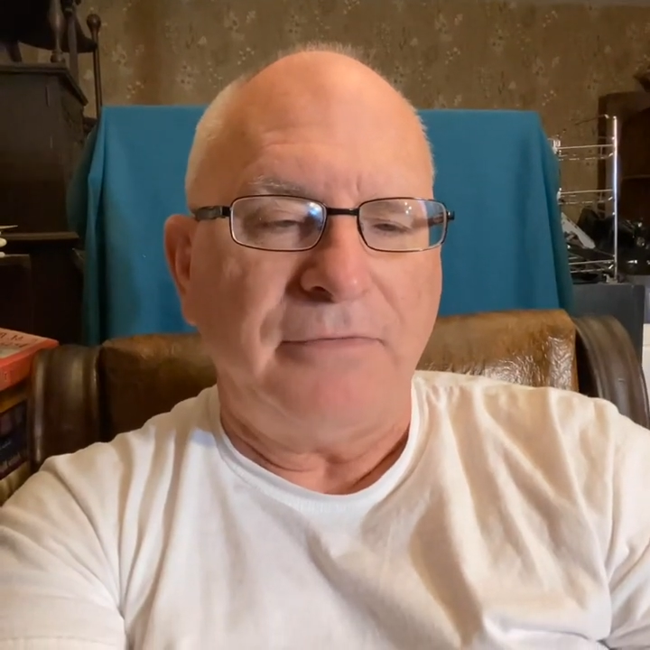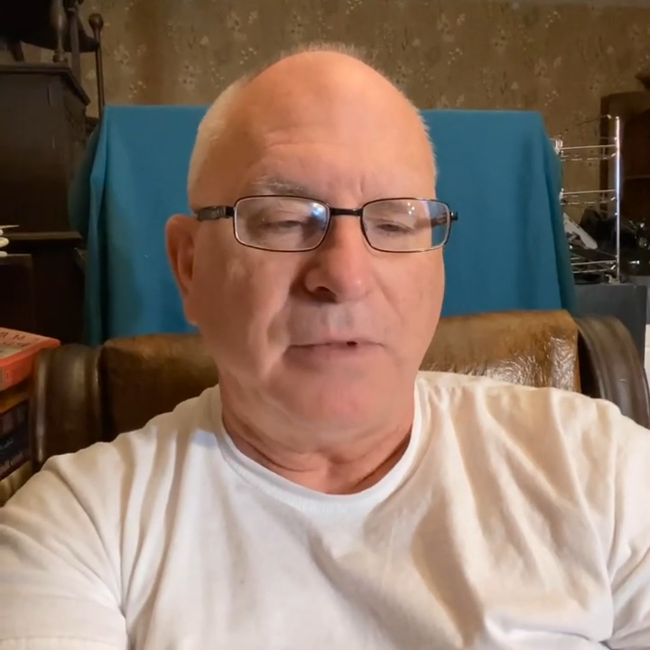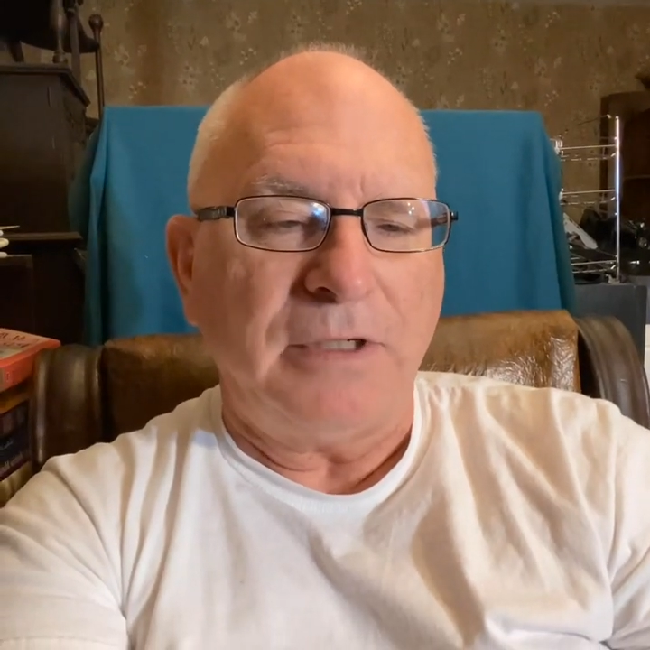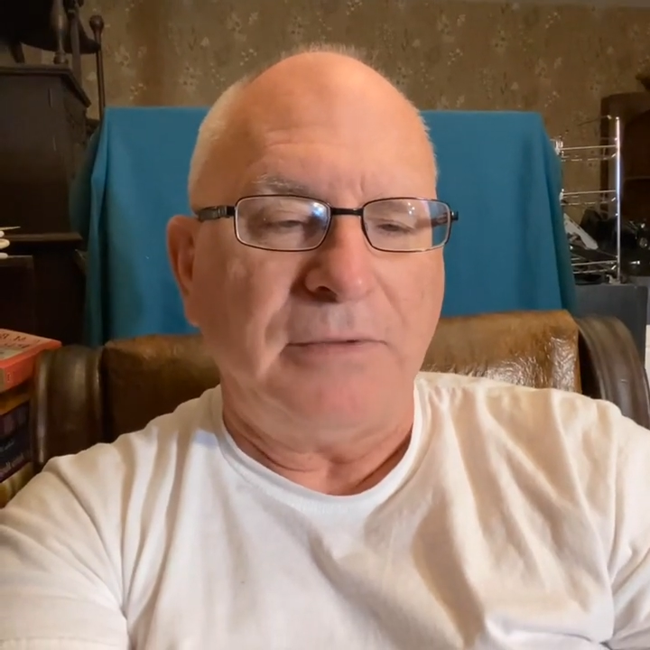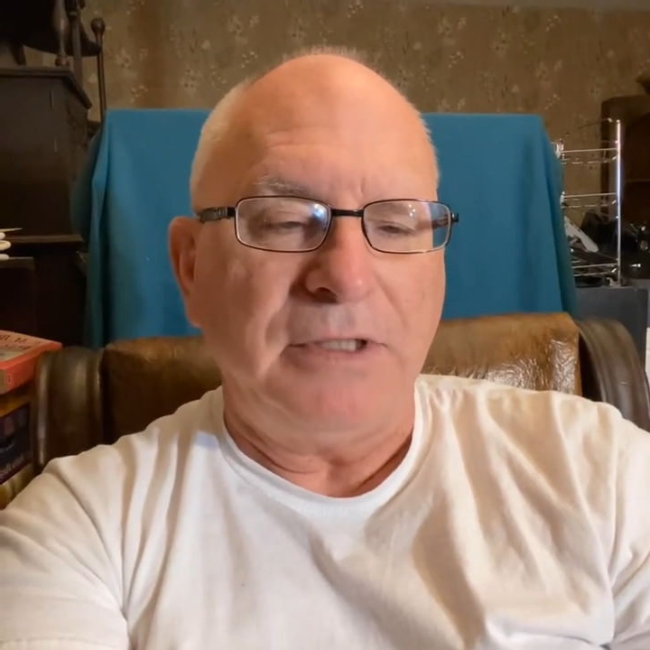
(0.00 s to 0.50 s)

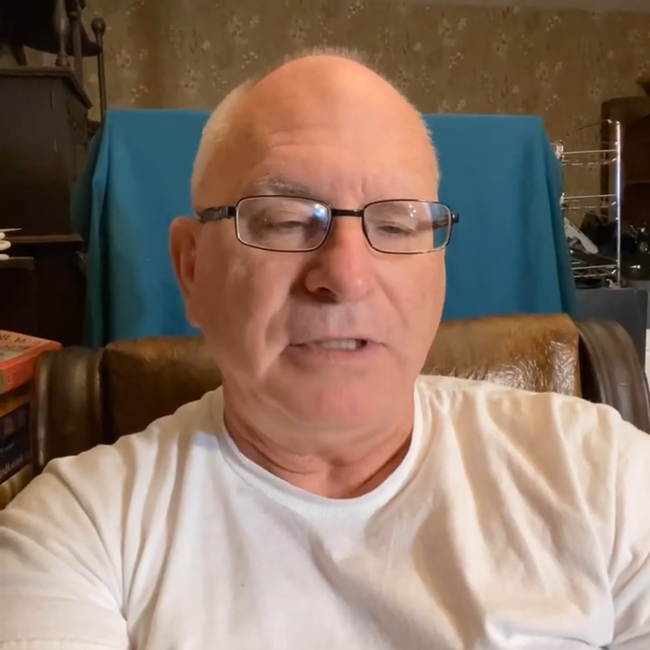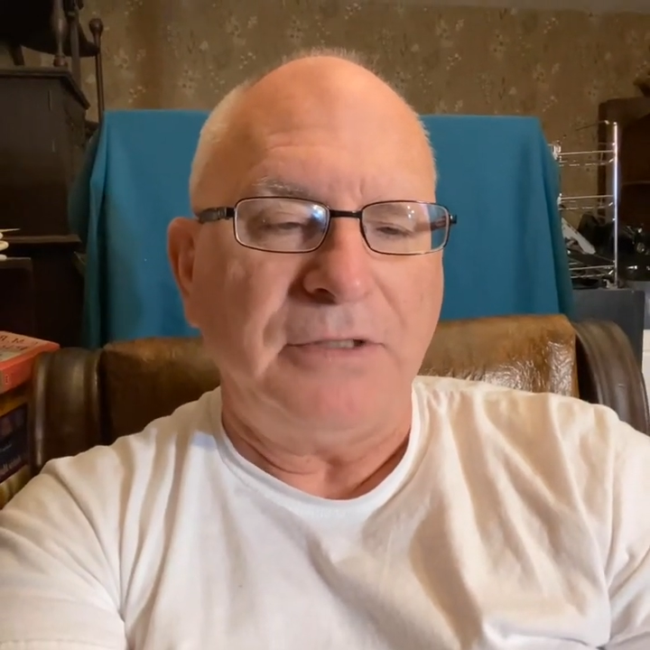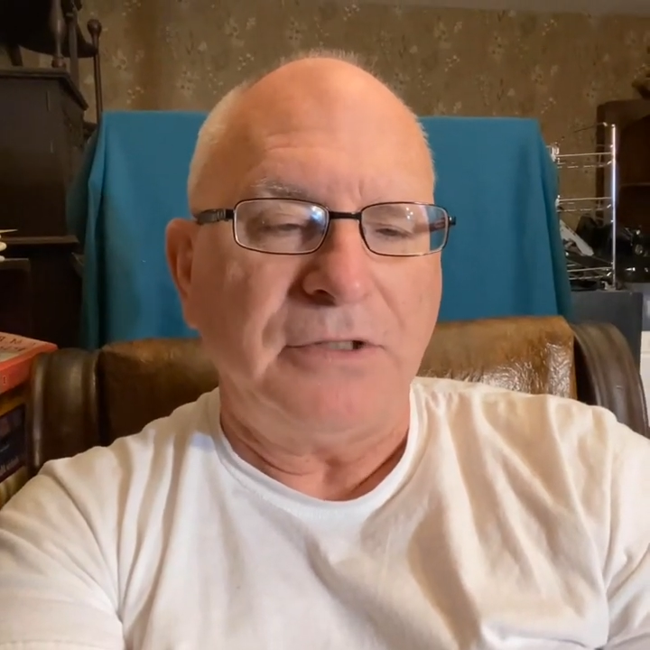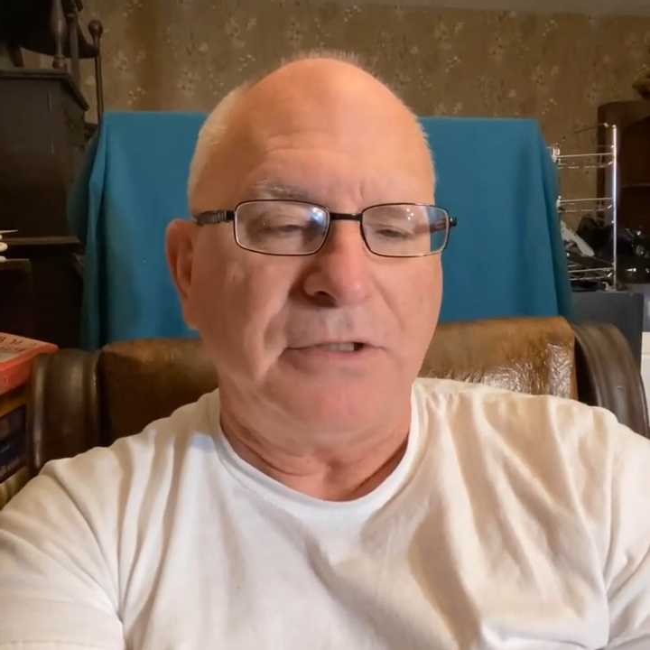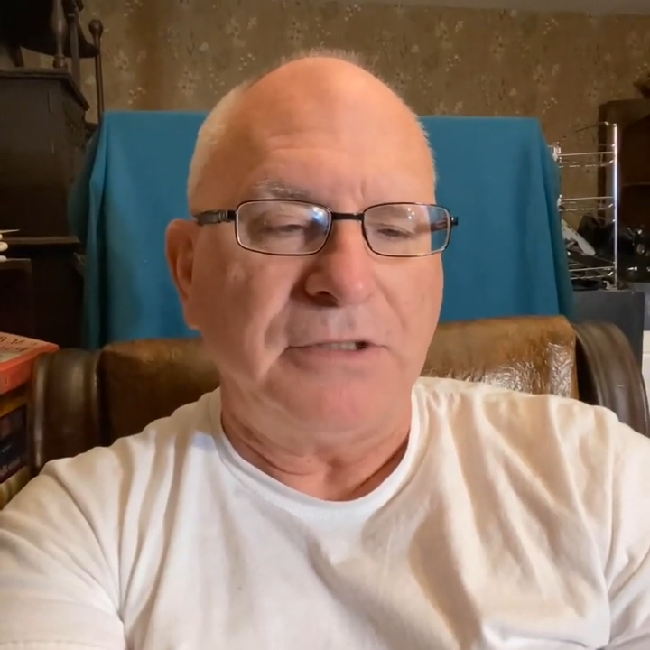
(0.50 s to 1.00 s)
1
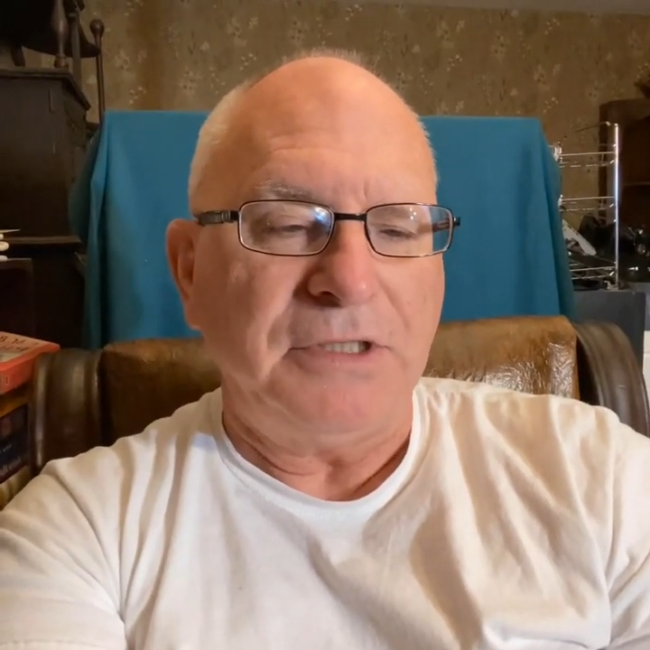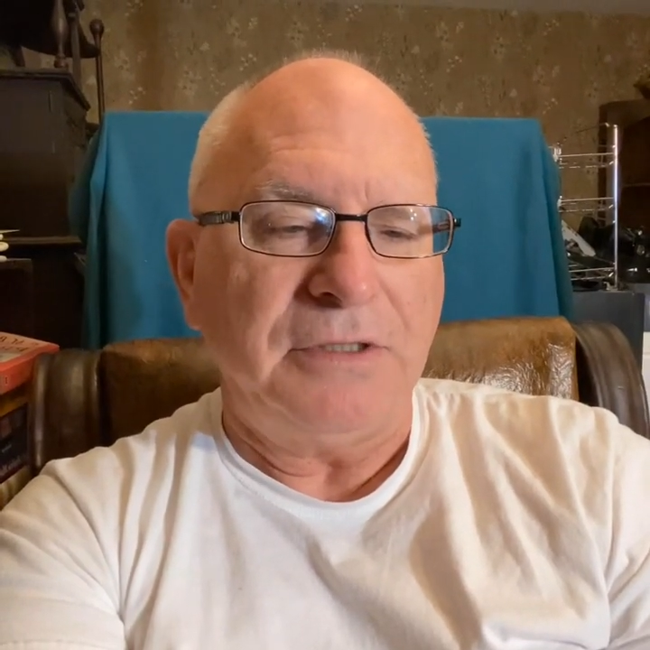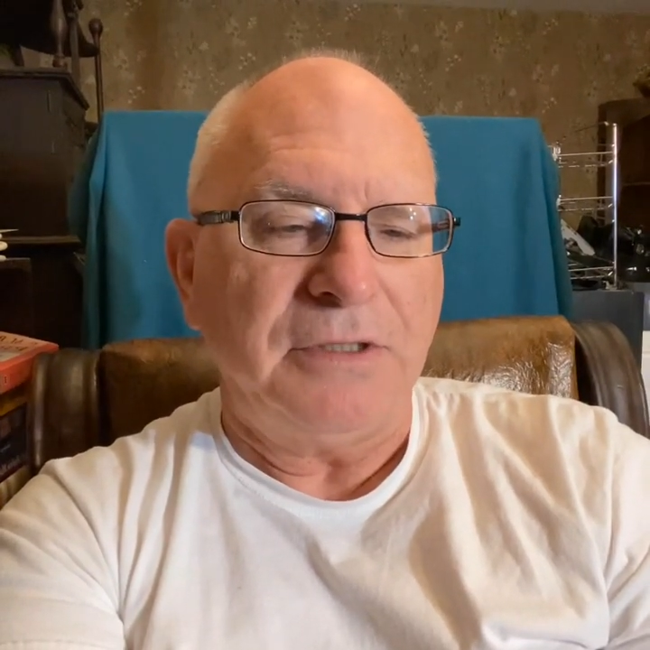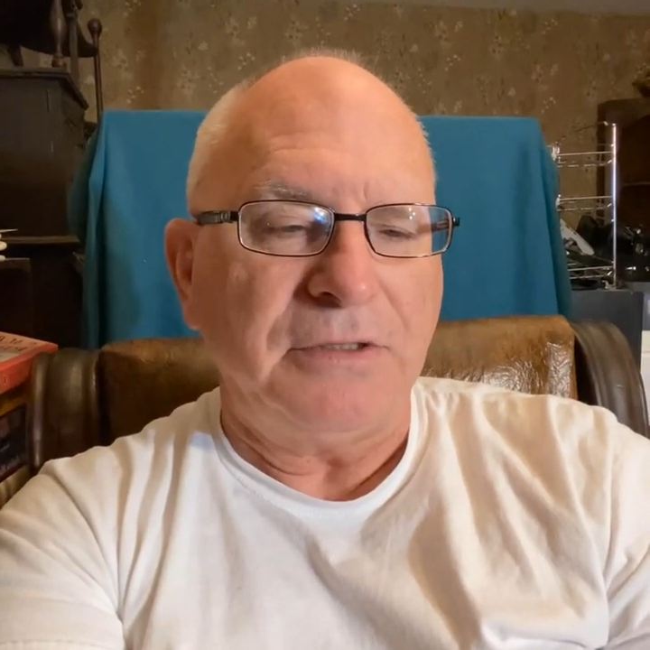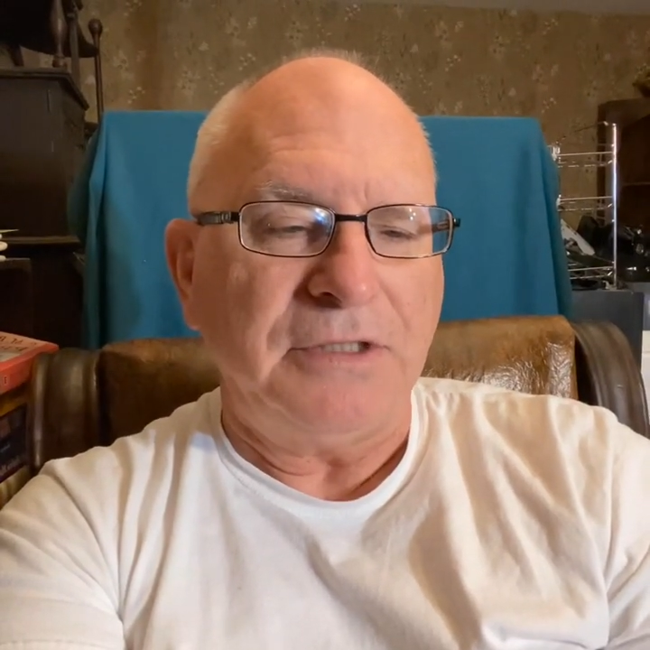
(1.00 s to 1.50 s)
Corinthians 13
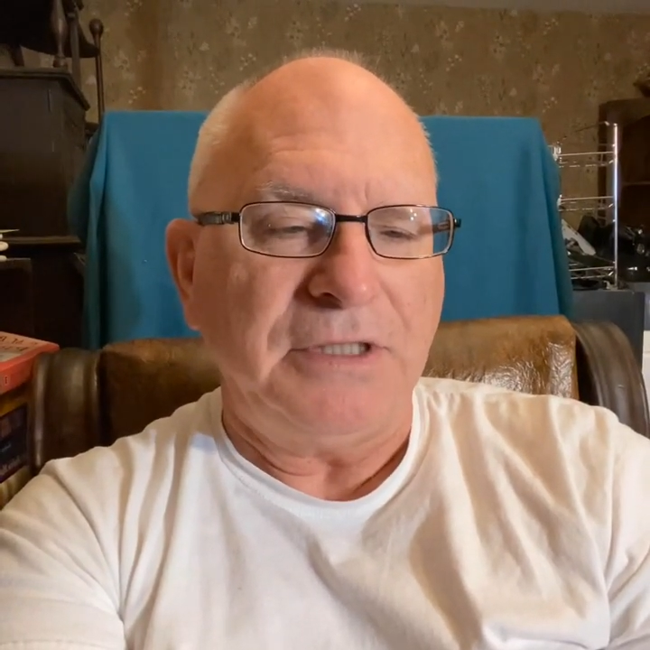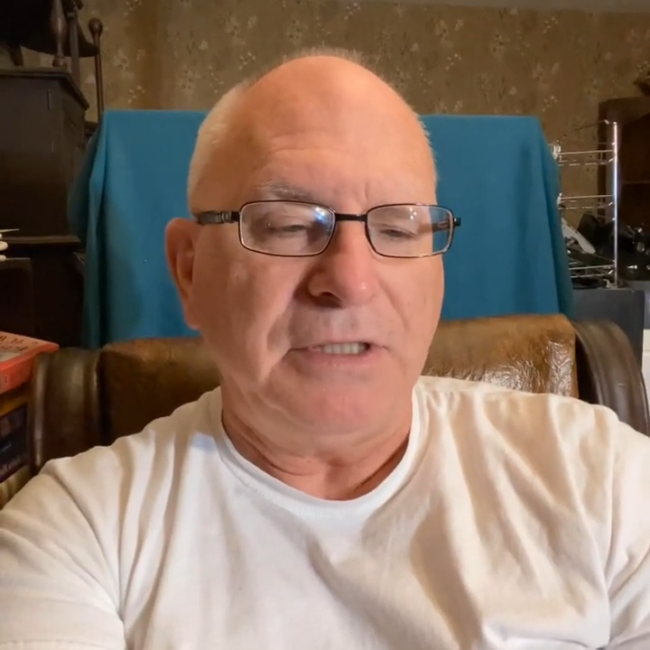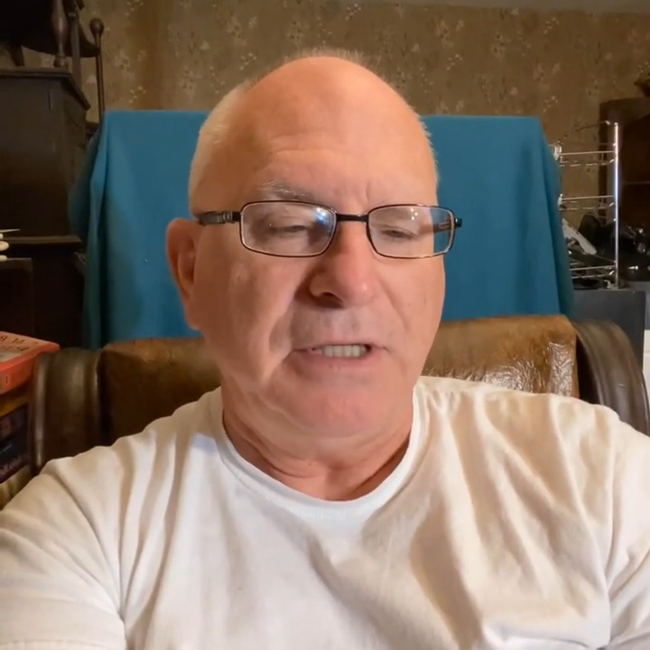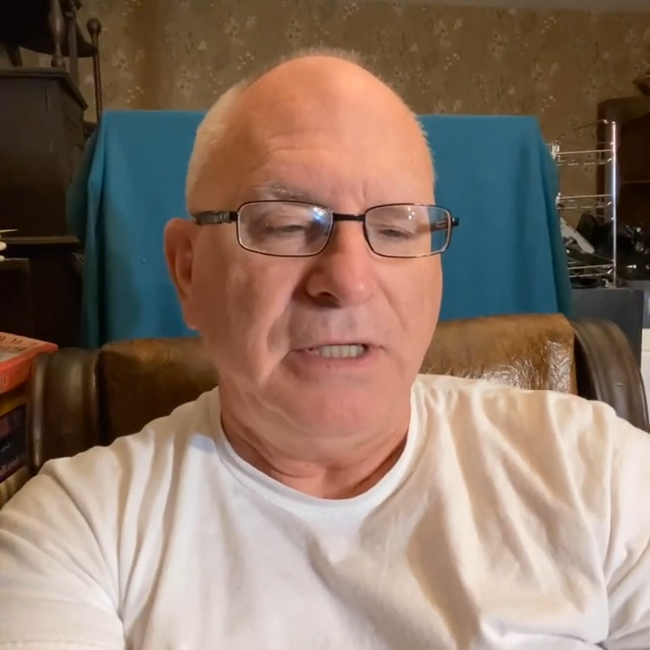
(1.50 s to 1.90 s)
13.